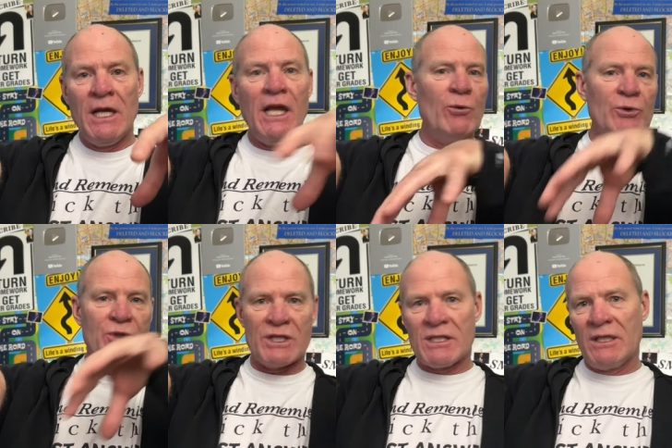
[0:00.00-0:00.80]
it will
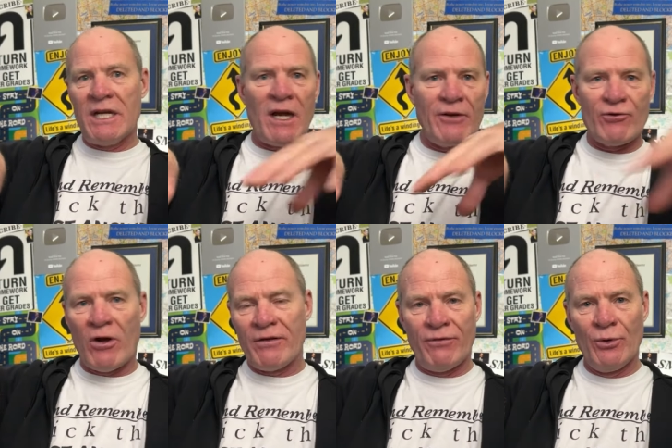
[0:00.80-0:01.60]
just leak
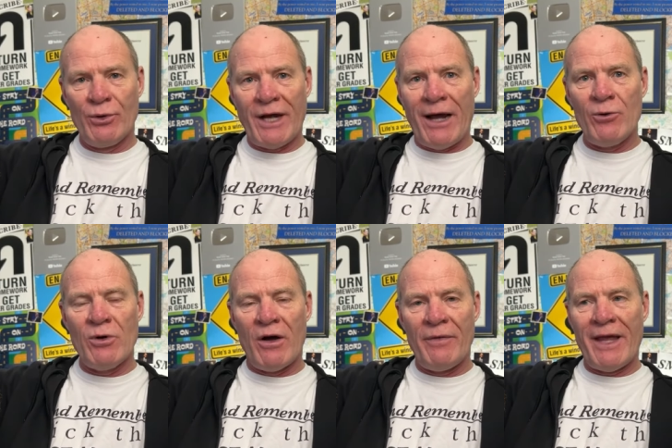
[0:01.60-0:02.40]
hydraulic fluid out
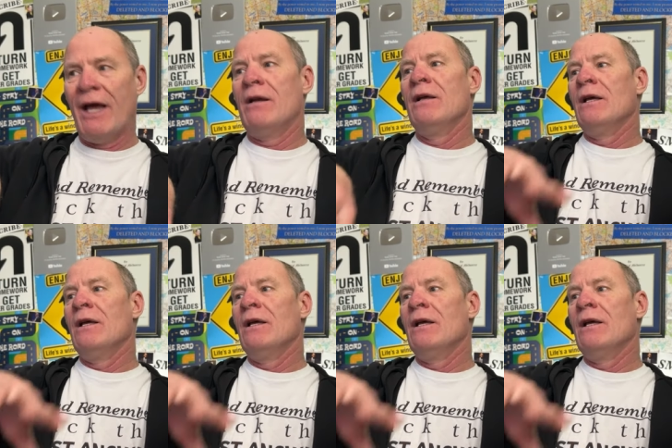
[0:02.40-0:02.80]
on that.